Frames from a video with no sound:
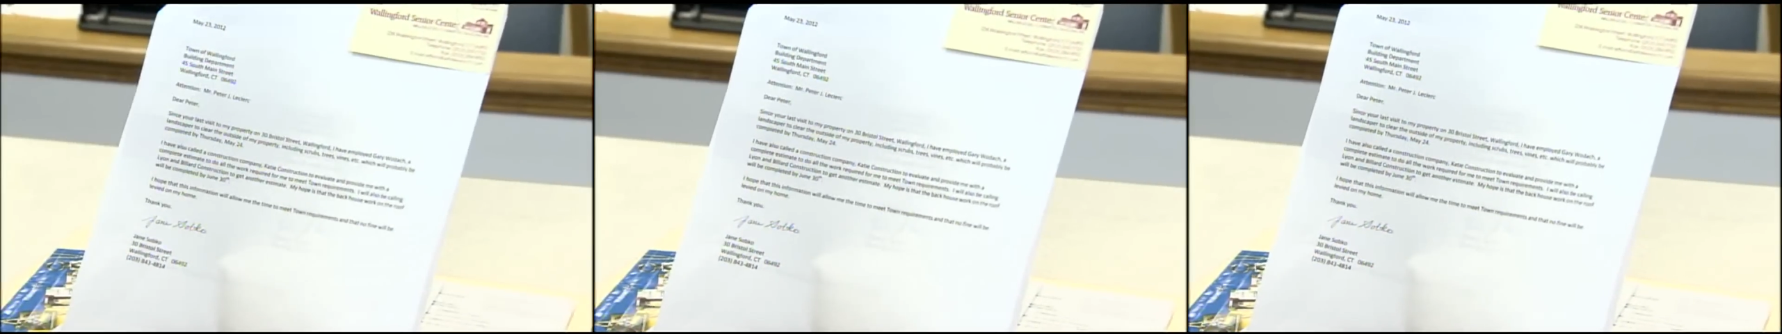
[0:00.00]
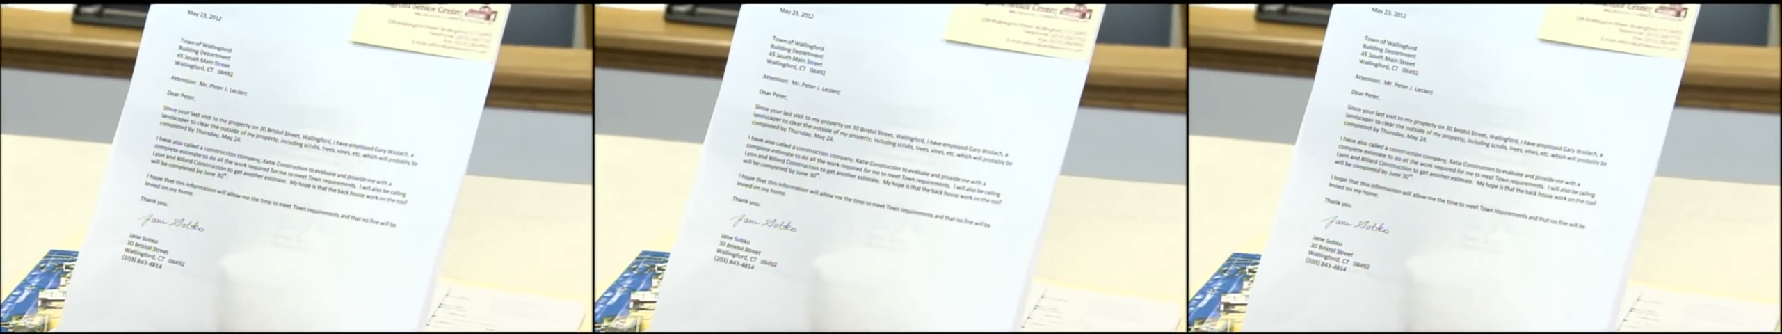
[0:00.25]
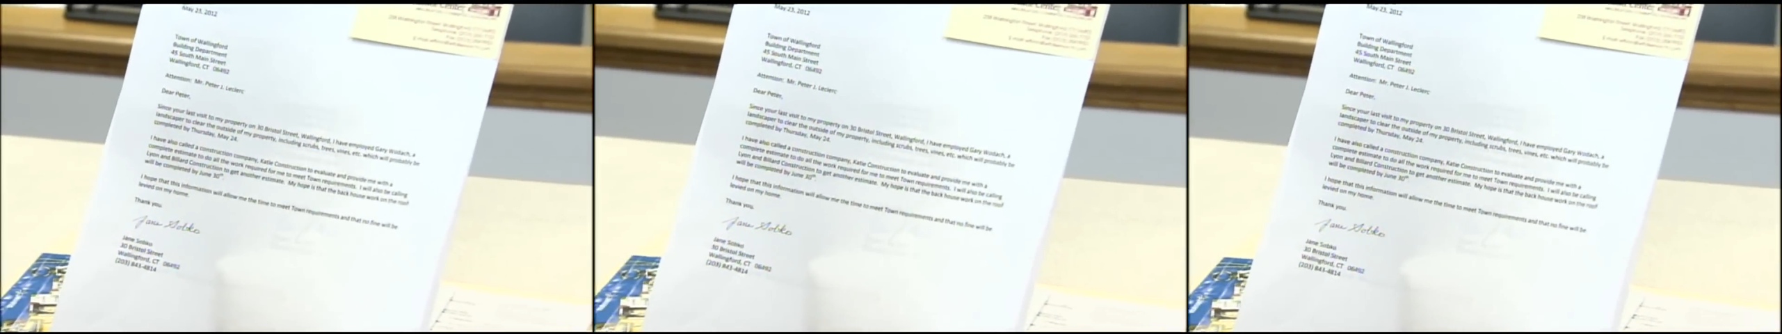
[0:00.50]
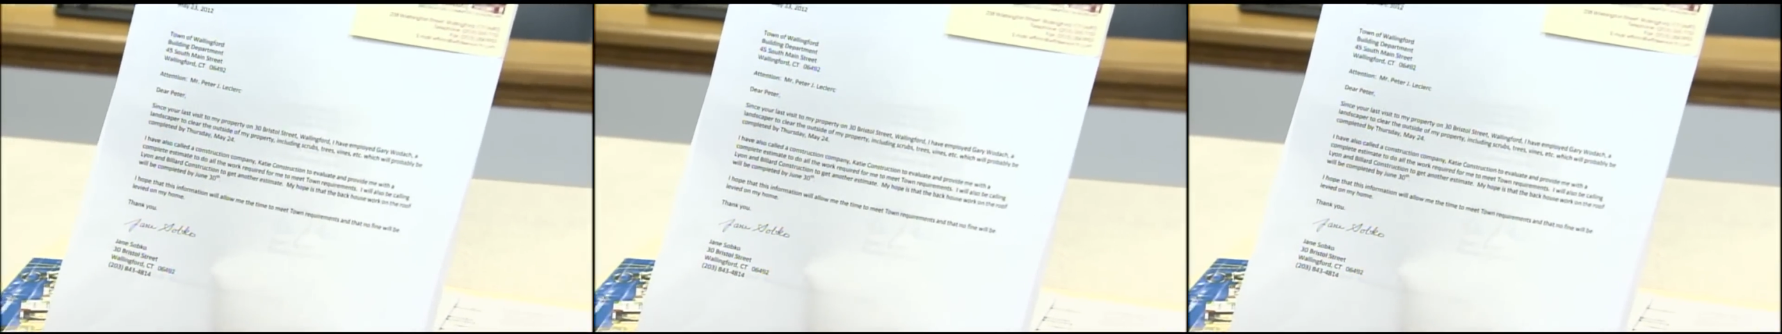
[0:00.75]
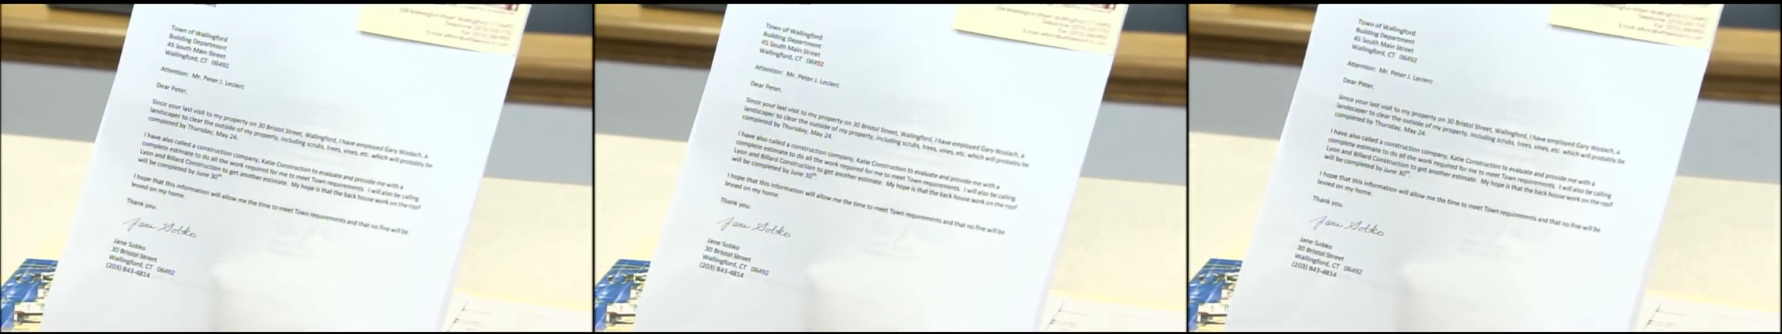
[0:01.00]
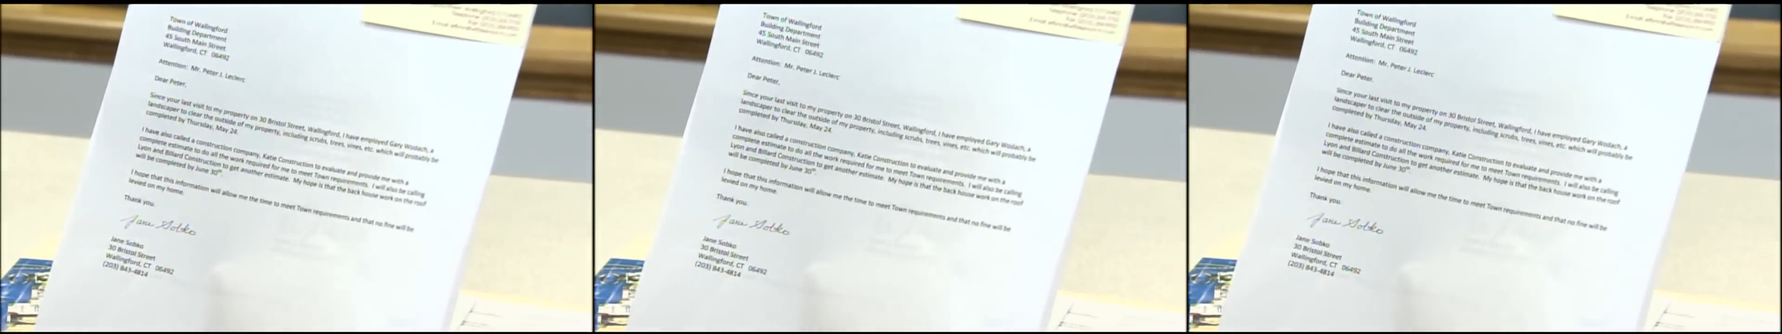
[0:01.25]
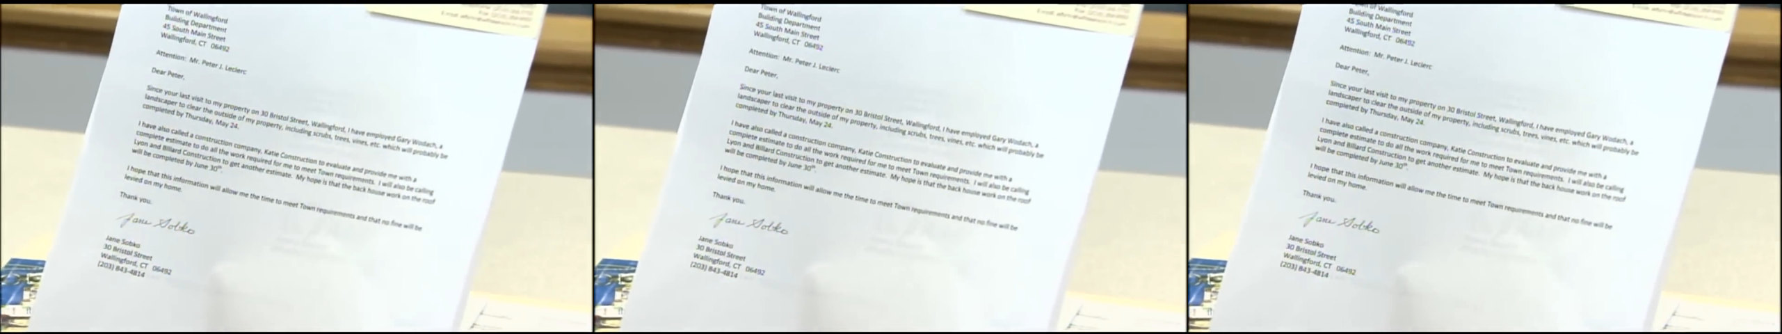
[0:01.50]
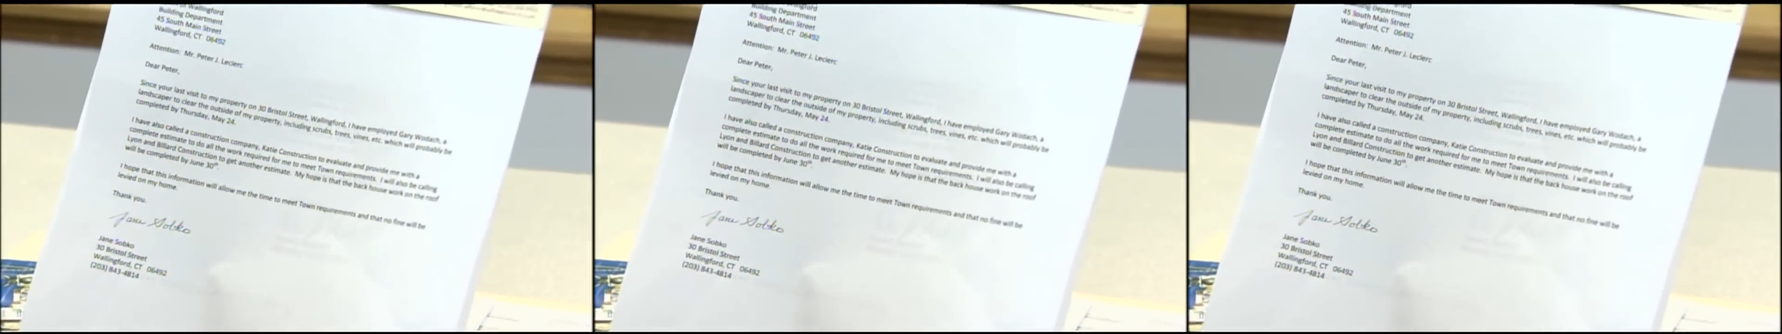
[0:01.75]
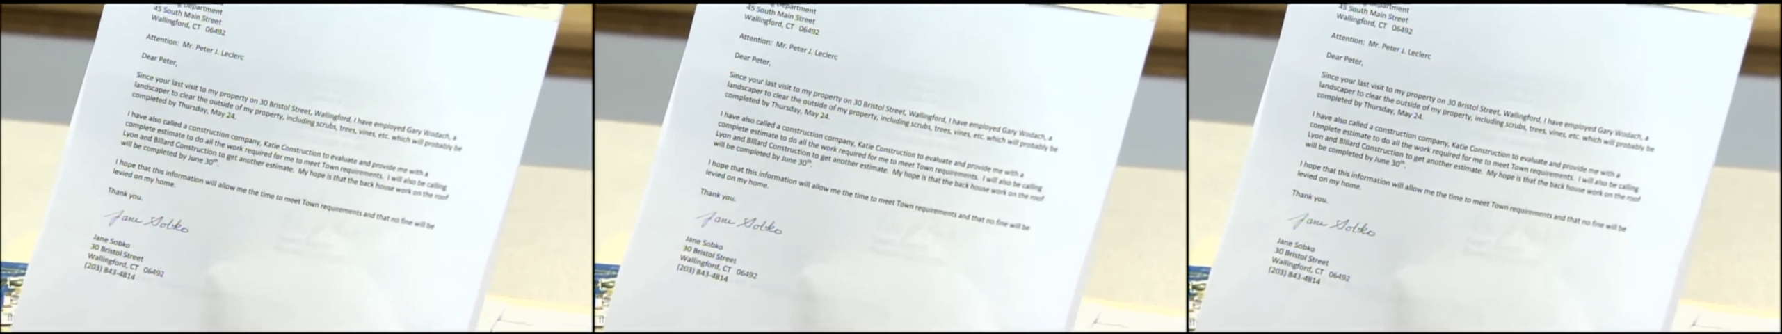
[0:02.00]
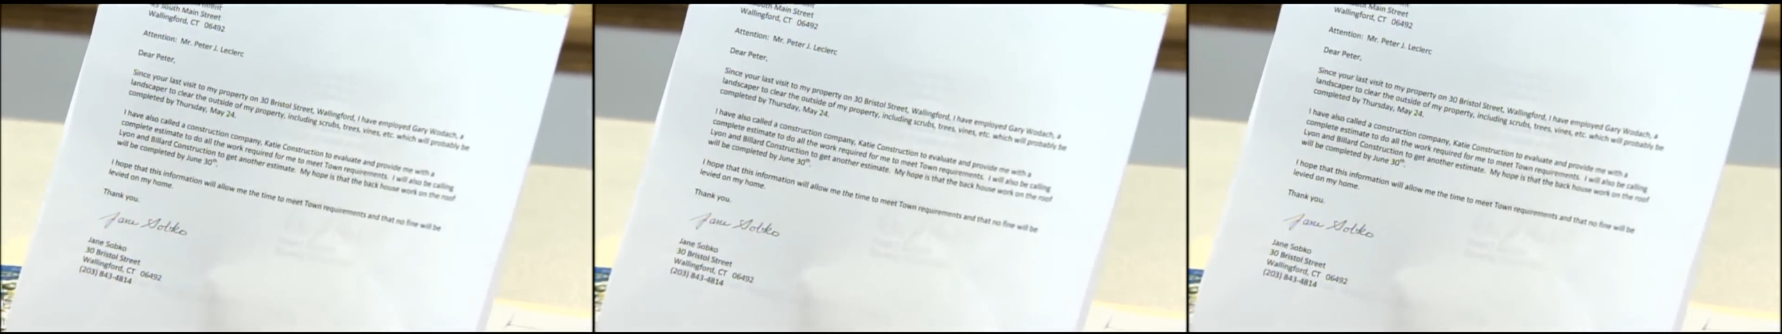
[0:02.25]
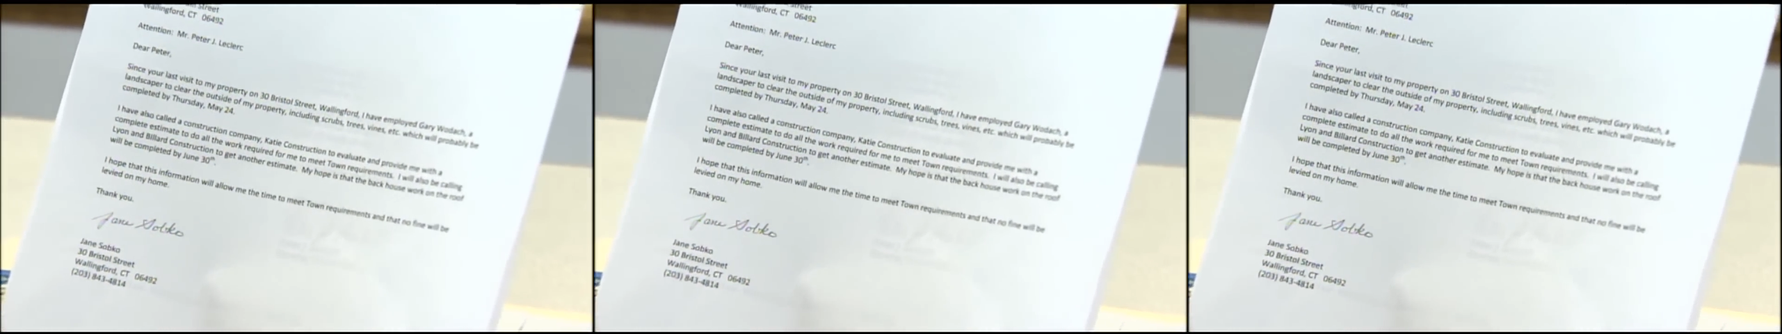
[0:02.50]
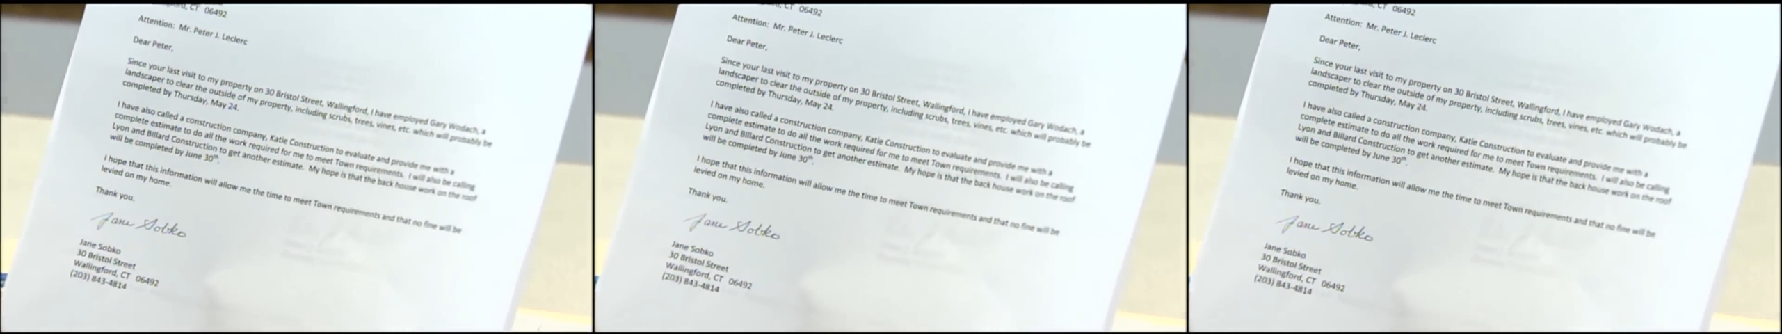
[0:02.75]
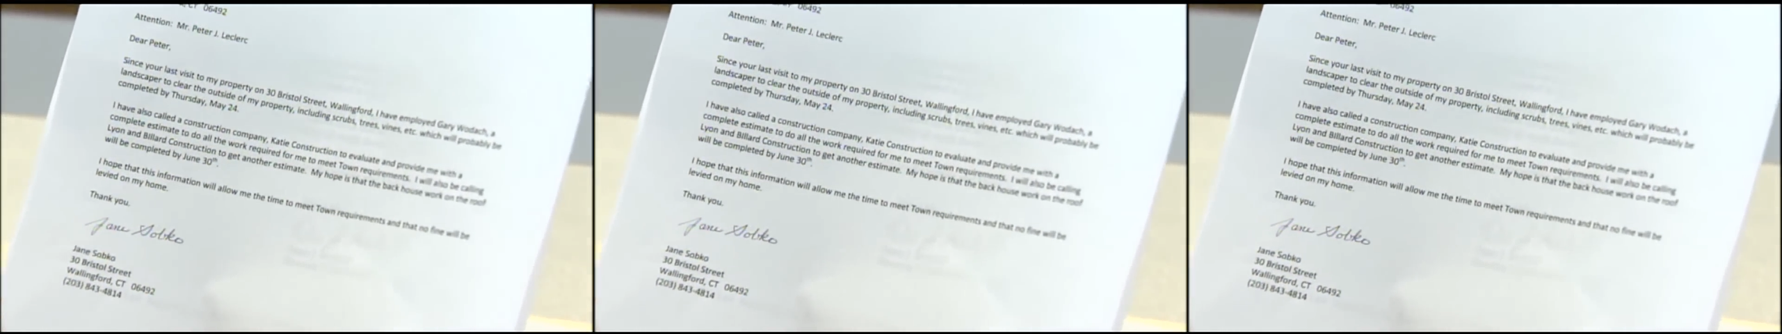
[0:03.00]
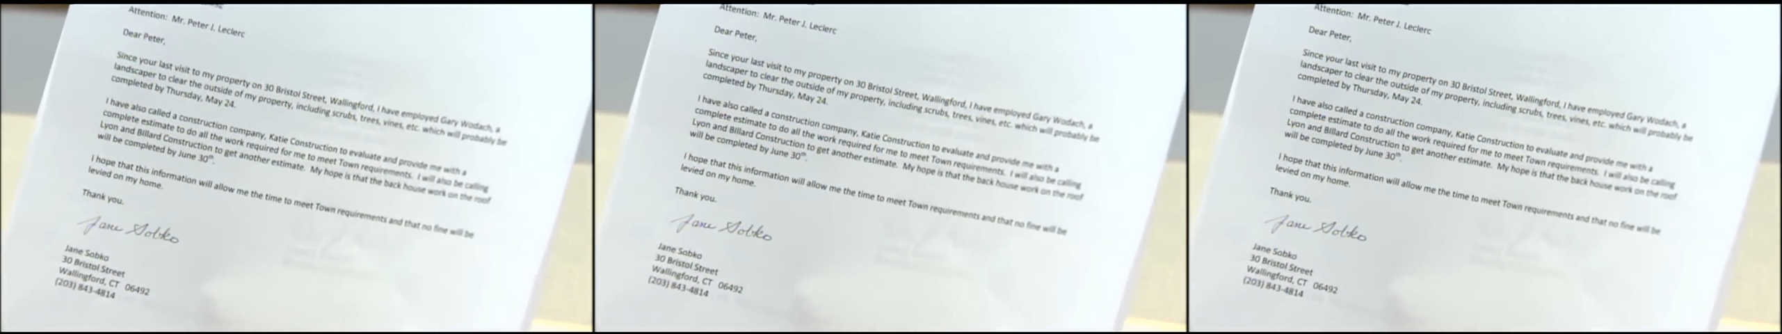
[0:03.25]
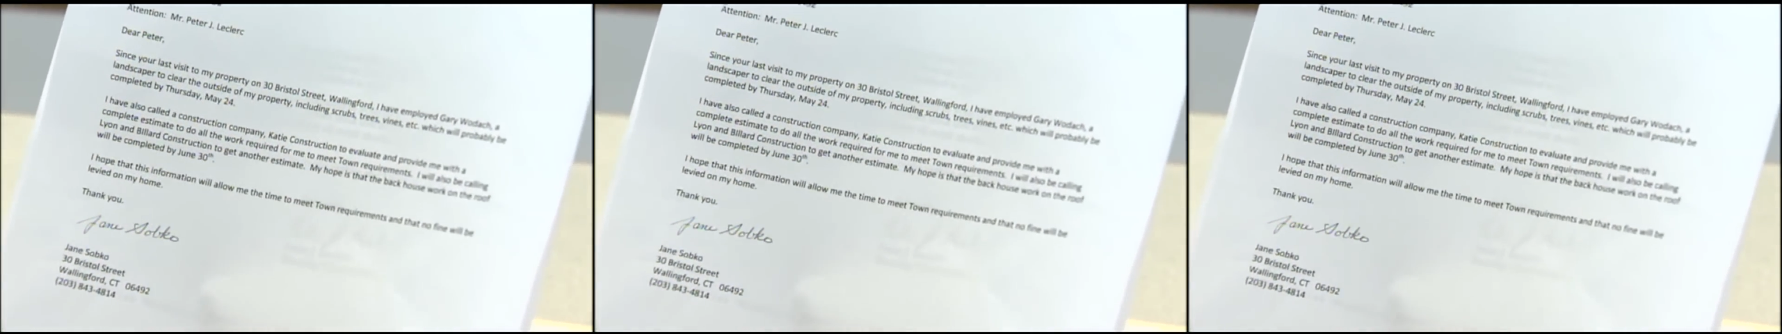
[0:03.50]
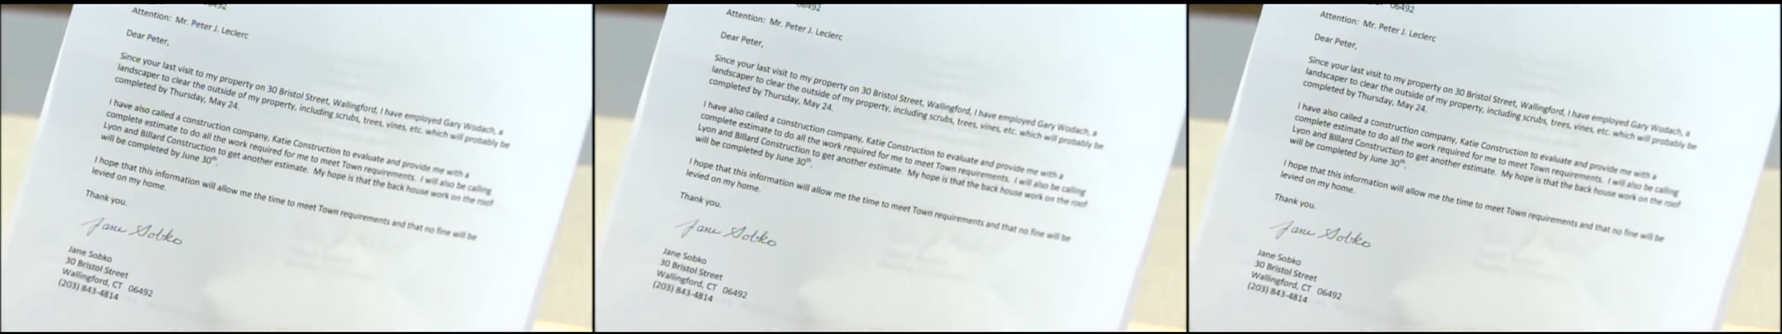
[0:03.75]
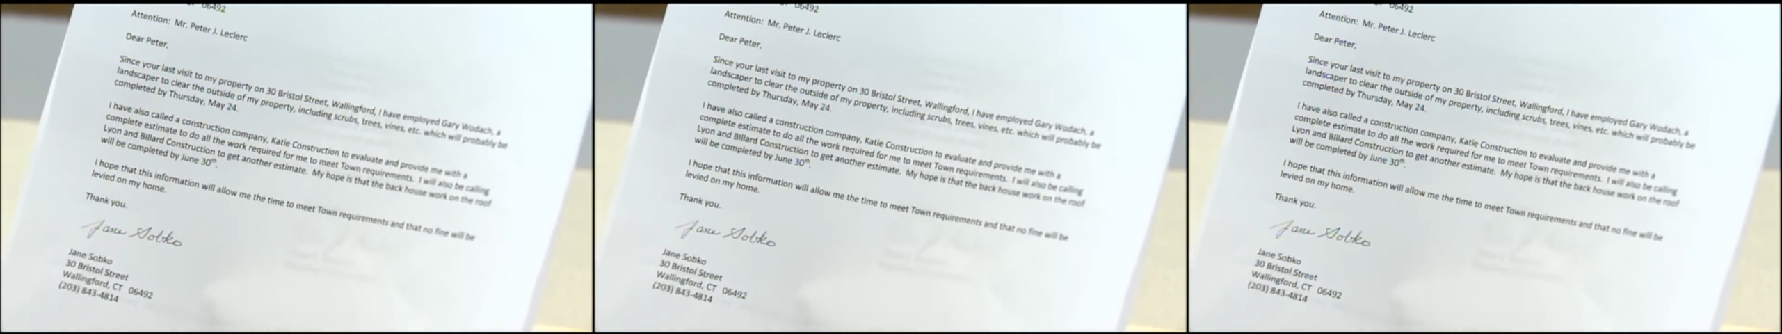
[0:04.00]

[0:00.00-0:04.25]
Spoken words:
No face is visible, so there are no lips to read.